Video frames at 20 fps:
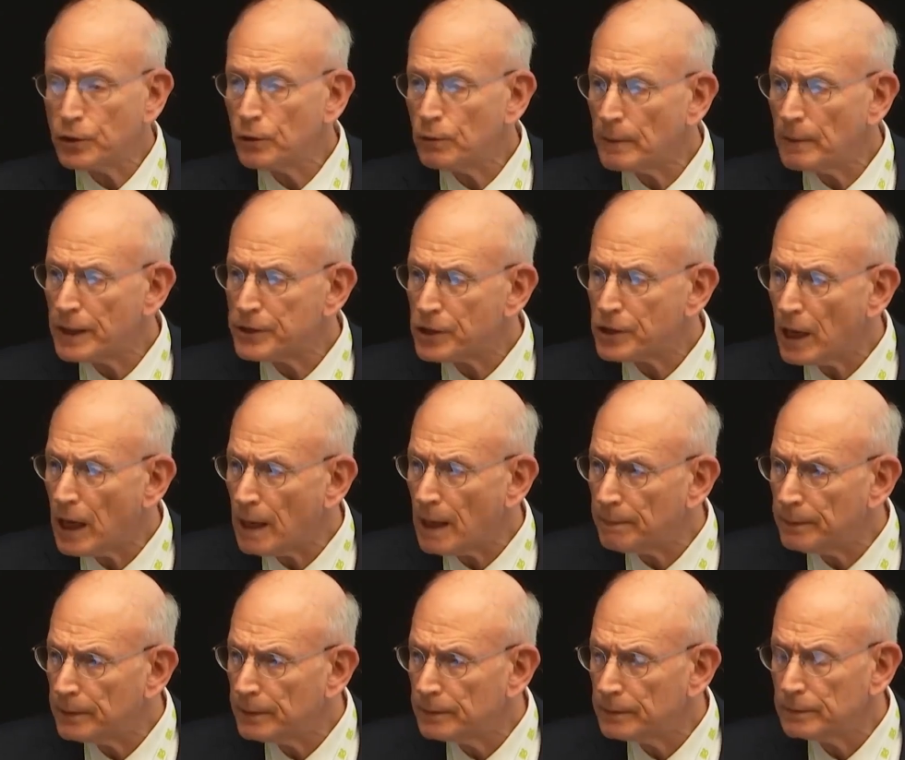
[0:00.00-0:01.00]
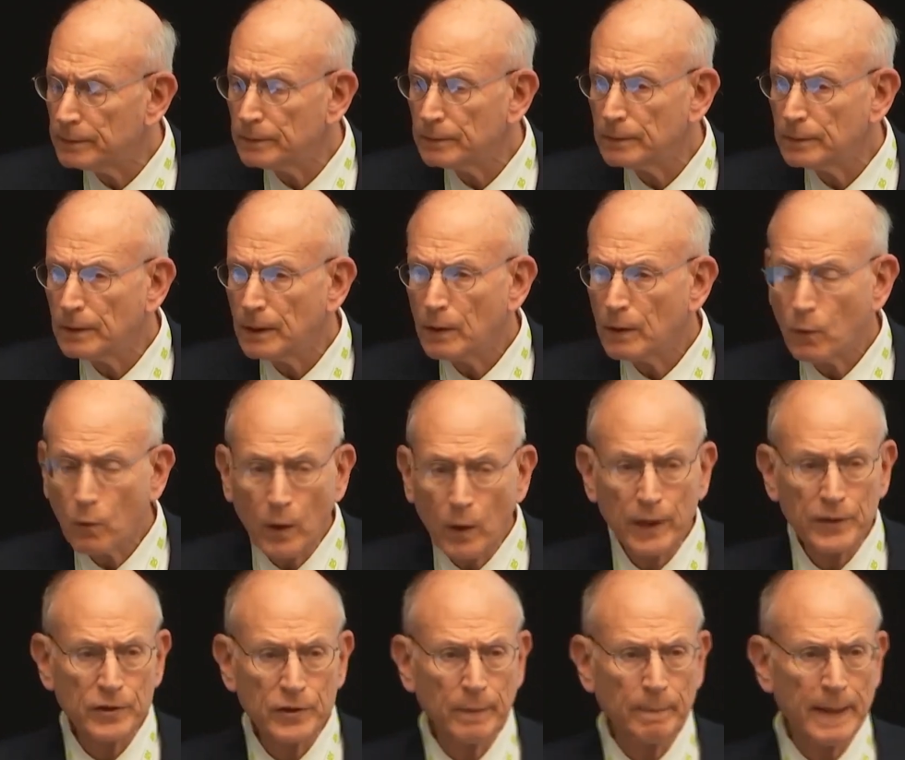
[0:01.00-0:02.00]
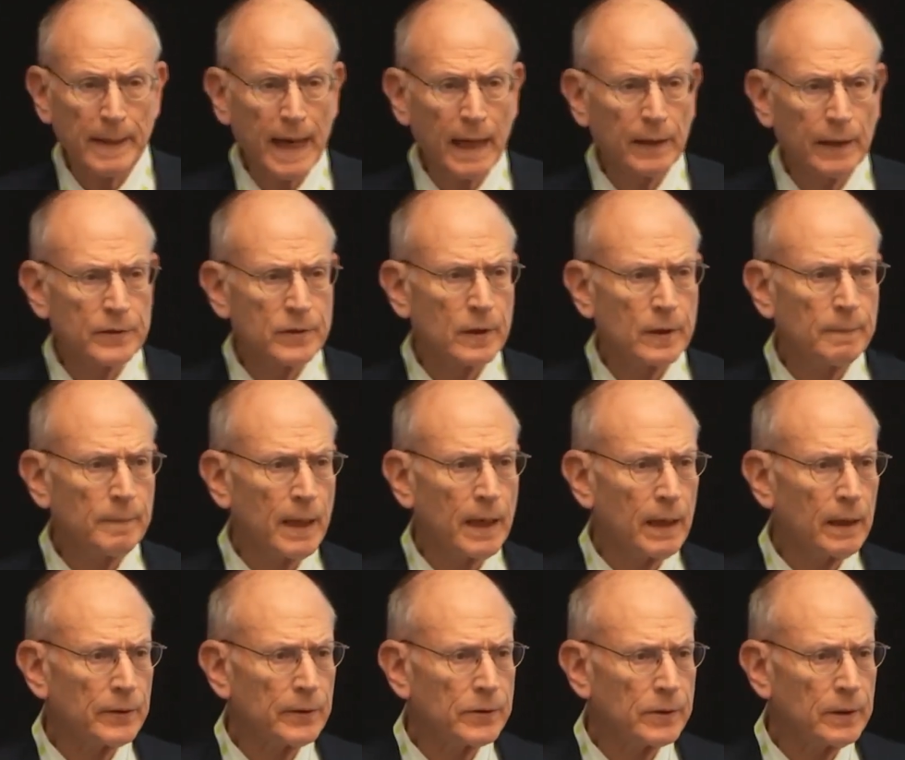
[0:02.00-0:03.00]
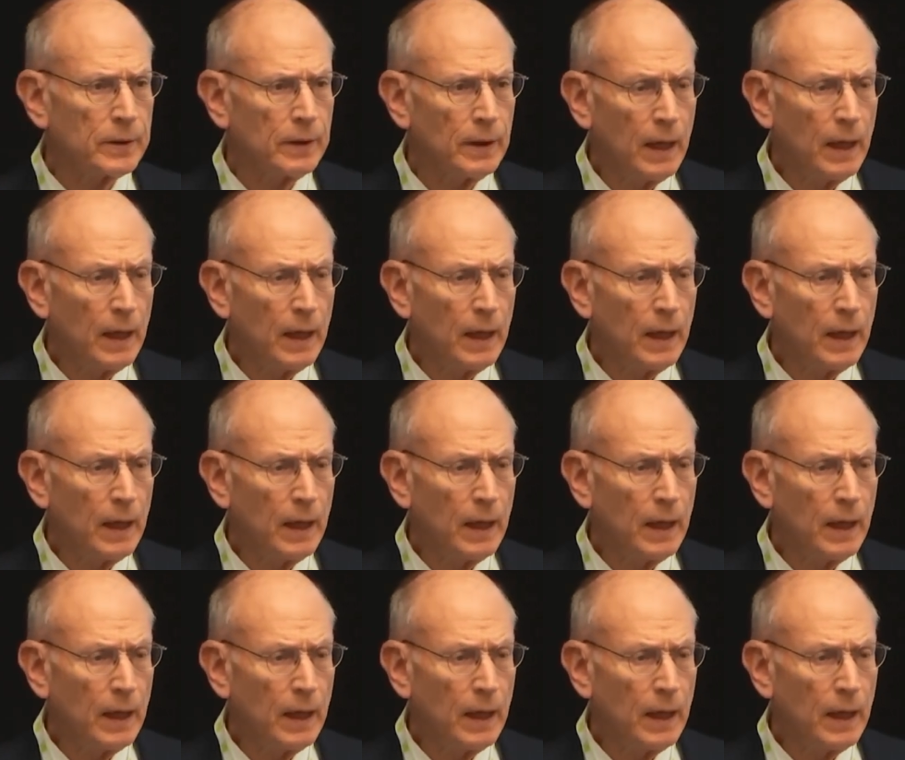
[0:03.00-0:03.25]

much up. What is the balancing policy?